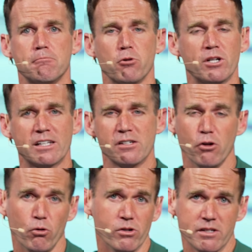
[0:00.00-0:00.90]
putting in
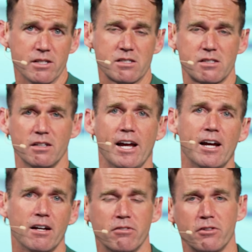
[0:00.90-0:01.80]
an ordinance to
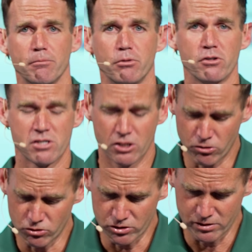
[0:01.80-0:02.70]
have the
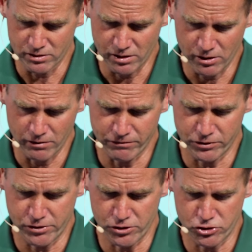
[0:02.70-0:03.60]
persecution
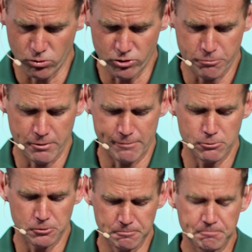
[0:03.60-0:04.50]
of the Jewish
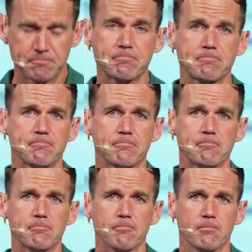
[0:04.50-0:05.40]
people.
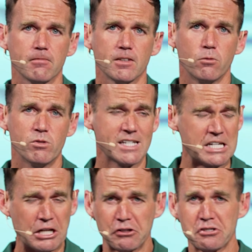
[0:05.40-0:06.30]
We see
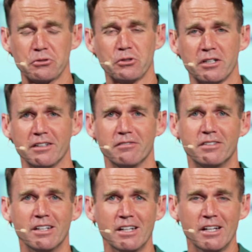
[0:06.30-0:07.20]
another story
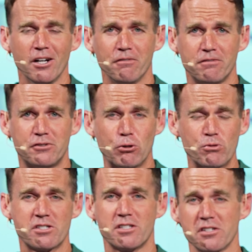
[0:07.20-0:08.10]
of, of two
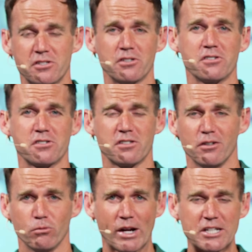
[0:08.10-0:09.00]
sisters,
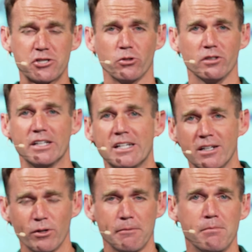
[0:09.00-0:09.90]
the Rachel and
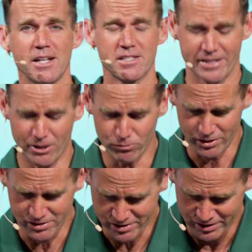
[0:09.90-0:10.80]
Leah, what a mess that
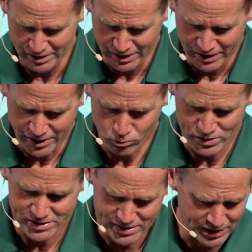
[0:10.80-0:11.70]
was. And
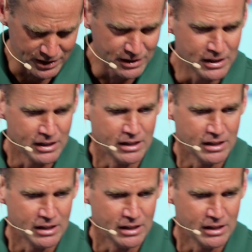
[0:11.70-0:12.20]
we see